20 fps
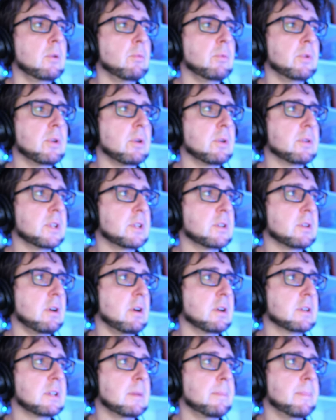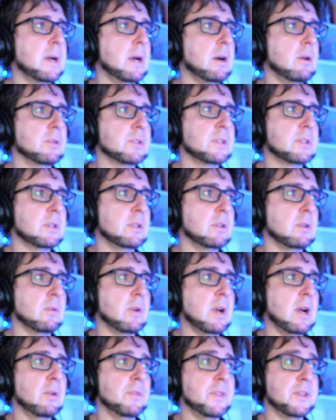We already talked about, you
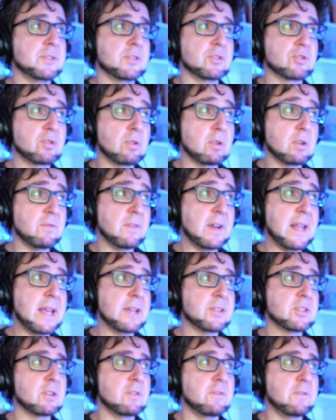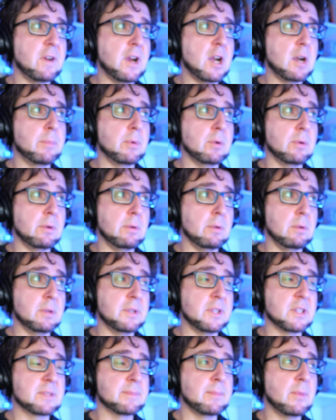know, how there's a short flash, a fireball,
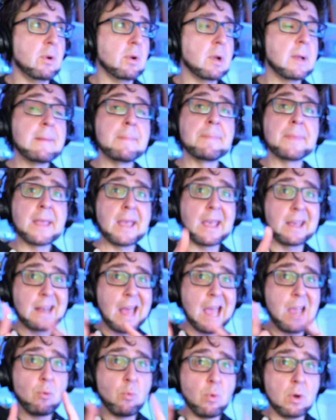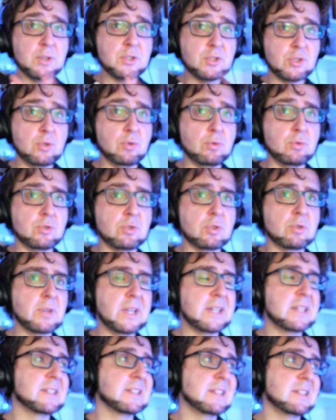and smoke. And I want you to
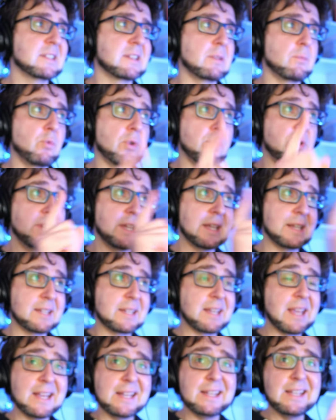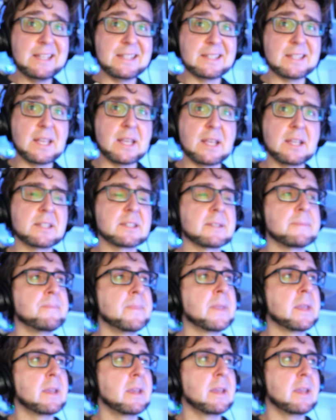create a system where you can take these things
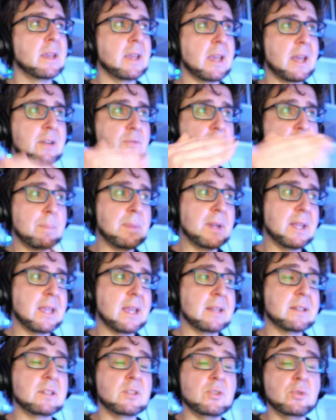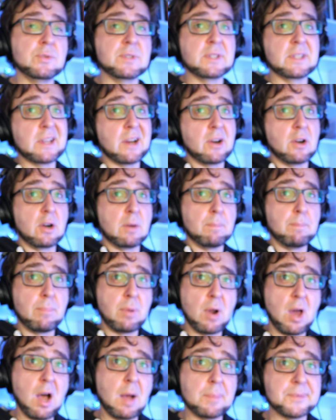and replicate it using our
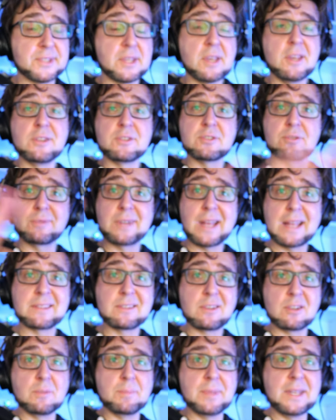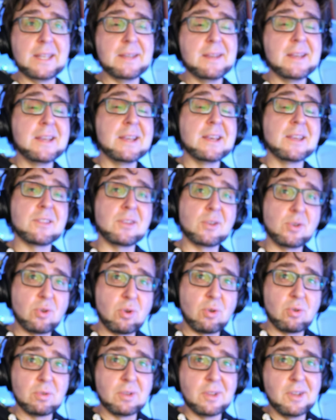blobs. So that's gonna be the
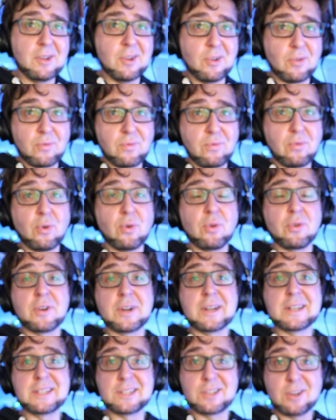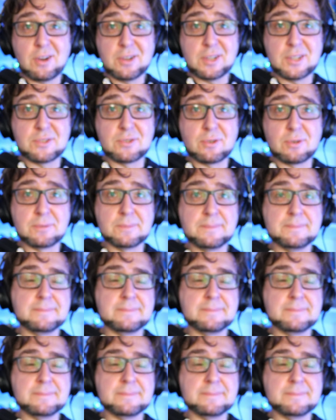goal for the Doggy Zone.